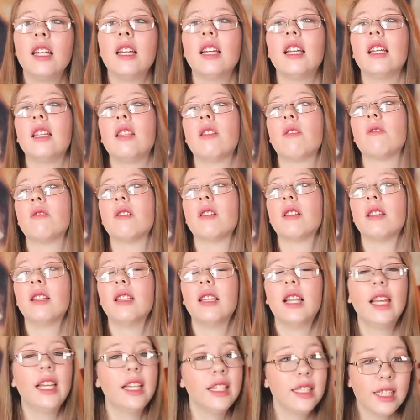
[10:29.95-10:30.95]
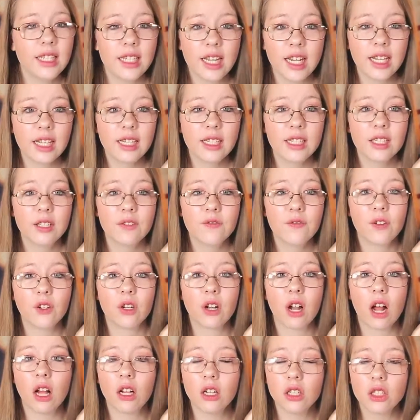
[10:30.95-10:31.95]
in those lazy days for
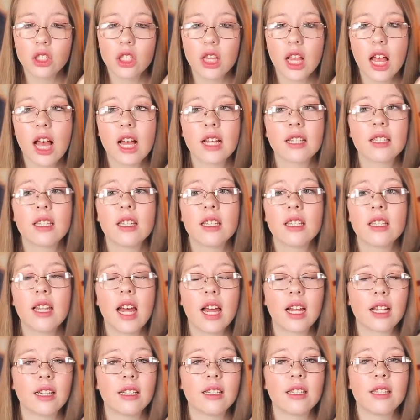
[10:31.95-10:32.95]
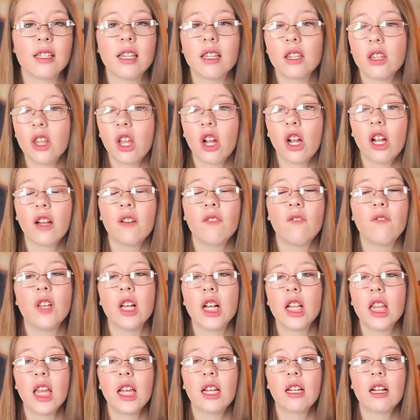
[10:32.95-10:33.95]
college classes, and I can sit there and
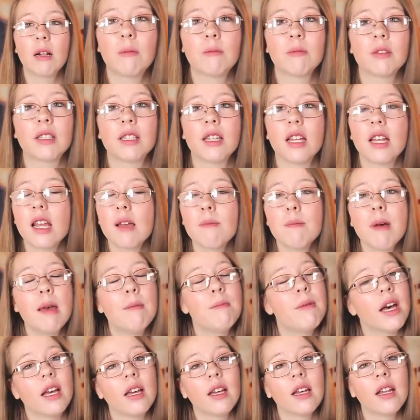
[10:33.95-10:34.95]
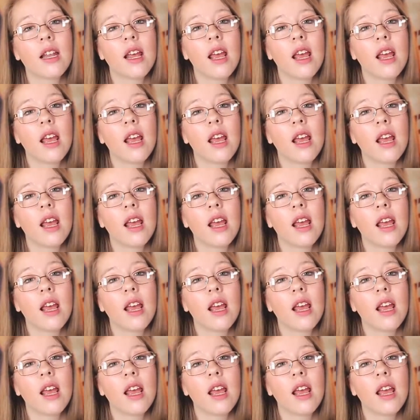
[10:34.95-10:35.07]
feel like I'm sitting in my bed